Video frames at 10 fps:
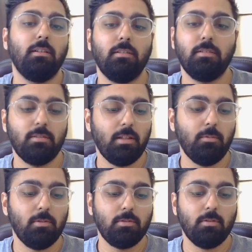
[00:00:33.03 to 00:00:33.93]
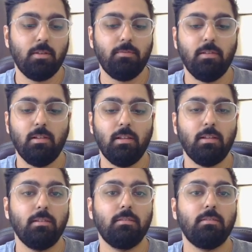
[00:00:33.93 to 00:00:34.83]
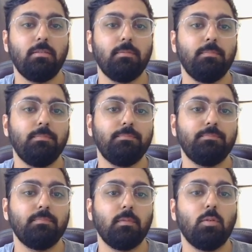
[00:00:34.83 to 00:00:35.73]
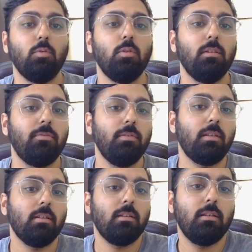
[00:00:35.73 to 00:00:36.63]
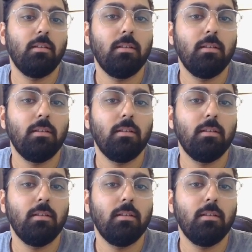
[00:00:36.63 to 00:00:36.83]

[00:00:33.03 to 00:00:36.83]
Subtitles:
this time also I feel like it's cool if we can